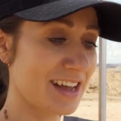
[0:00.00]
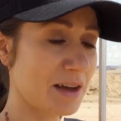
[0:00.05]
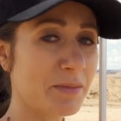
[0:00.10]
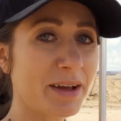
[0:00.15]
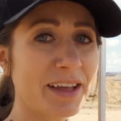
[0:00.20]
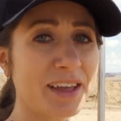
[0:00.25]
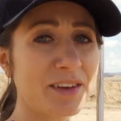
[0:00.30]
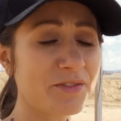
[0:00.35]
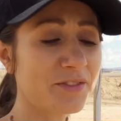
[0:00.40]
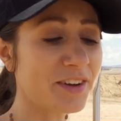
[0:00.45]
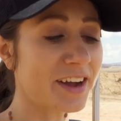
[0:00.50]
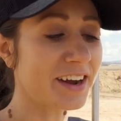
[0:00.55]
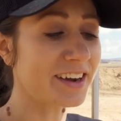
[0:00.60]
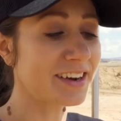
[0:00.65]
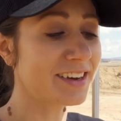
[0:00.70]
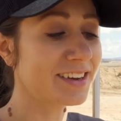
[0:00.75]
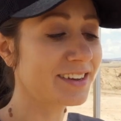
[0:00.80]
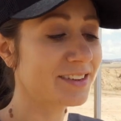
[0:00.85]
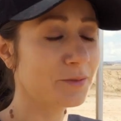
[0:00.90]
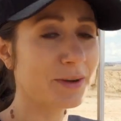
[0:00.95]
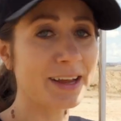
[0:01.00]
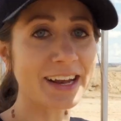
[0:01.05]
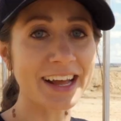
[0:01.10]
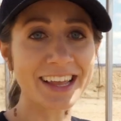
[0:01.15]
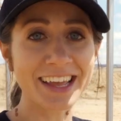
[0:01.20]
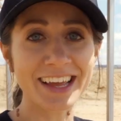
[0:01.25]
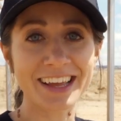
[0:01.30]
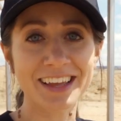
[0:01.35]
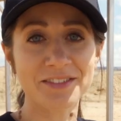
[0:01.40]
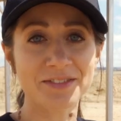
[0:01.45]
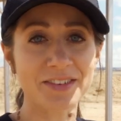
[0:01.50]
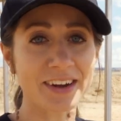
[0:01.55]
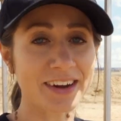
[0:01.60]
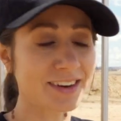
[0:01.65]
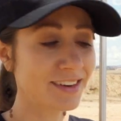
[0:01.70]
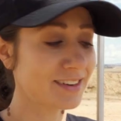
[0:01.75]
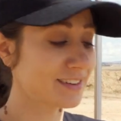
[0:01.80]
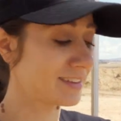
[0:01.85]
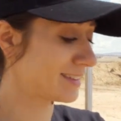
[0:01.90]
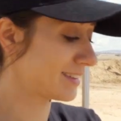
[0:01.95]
Might get fired. Wait, I can't get fired.